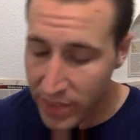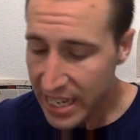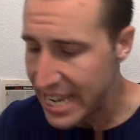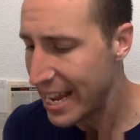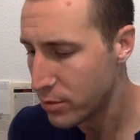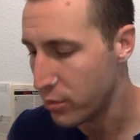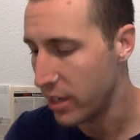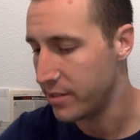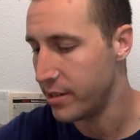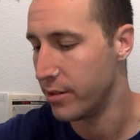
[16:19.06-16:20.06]
he asked
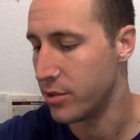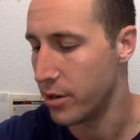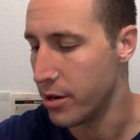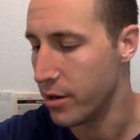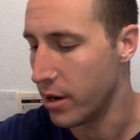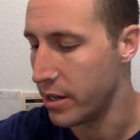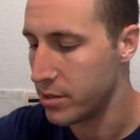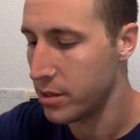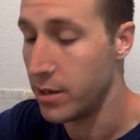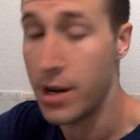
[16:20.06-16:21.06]
Brad Sears, are your
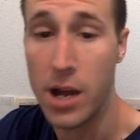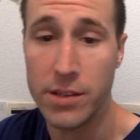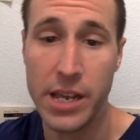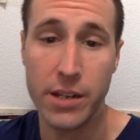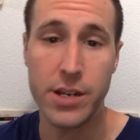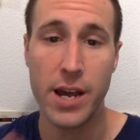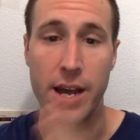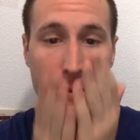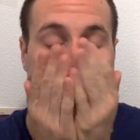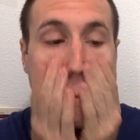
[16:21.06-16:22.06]
guys' knots
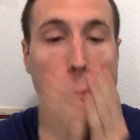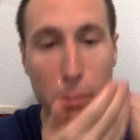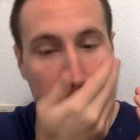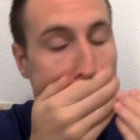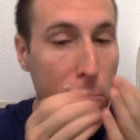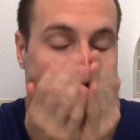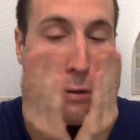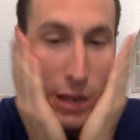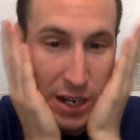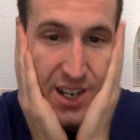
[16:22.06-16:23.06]
hand-tied?
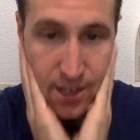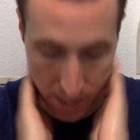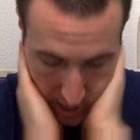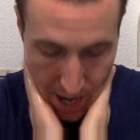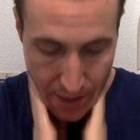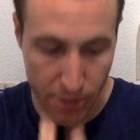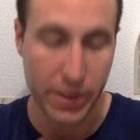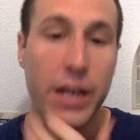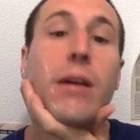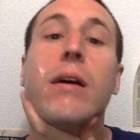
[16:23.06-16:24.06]
And he said, yeah, they're
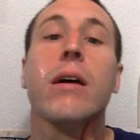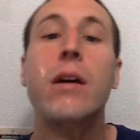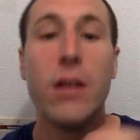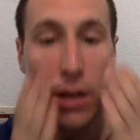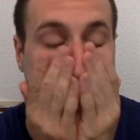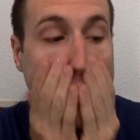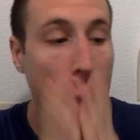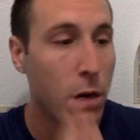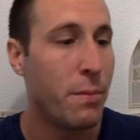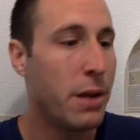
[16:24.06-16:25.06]

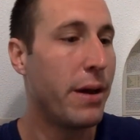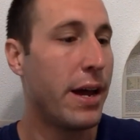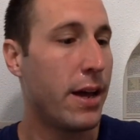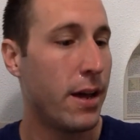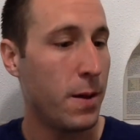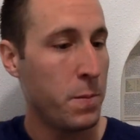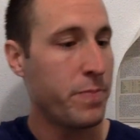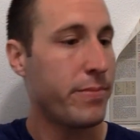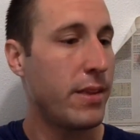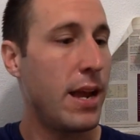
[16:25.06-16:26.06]
made by a
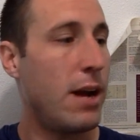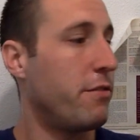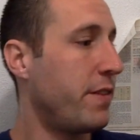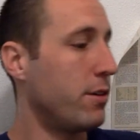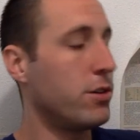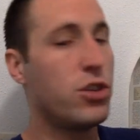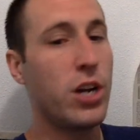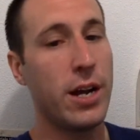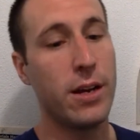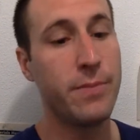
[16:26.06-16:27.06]
outfitter in
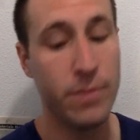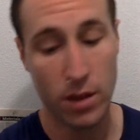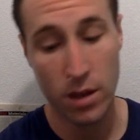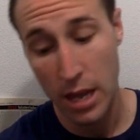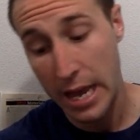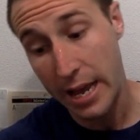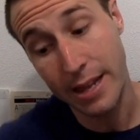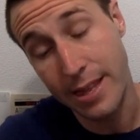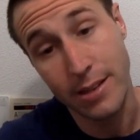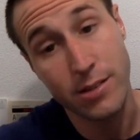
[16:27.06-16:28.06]
China. And I
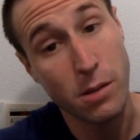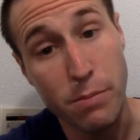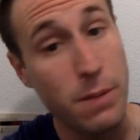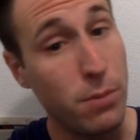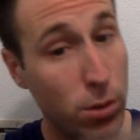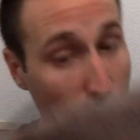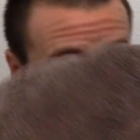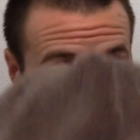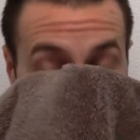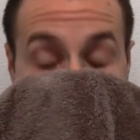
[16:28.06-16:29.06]
think some people,
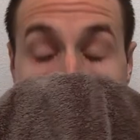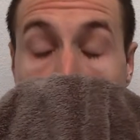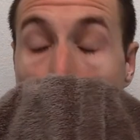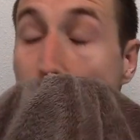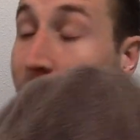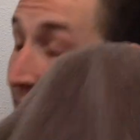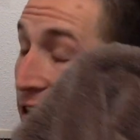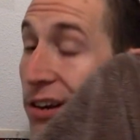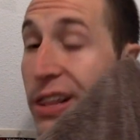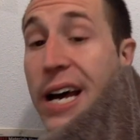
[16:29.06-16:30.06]
when they
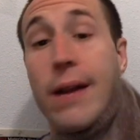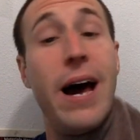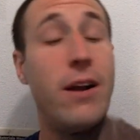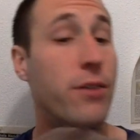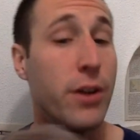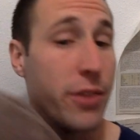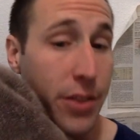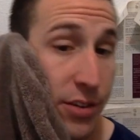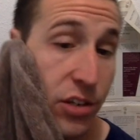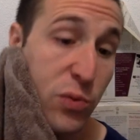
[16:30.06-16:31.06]
hear that, I don't know that
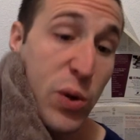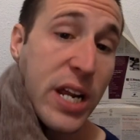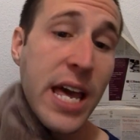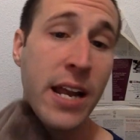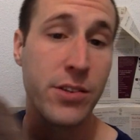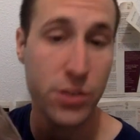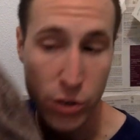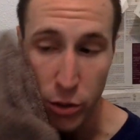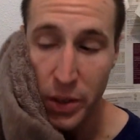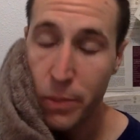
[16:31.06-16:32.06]
this is what Ken is
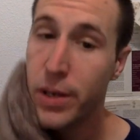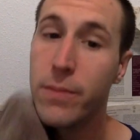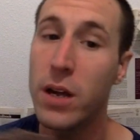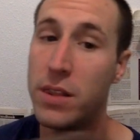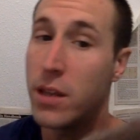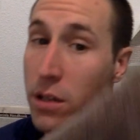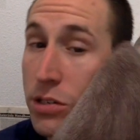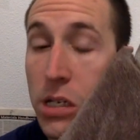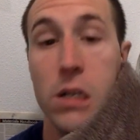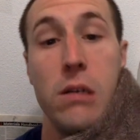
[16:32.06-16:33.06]
assuming, but I think
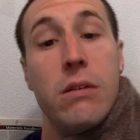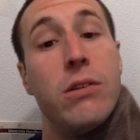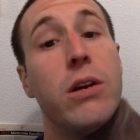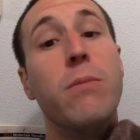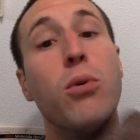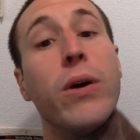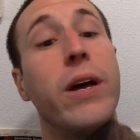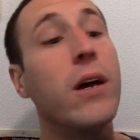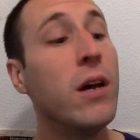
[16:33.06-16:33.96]
it's a good point.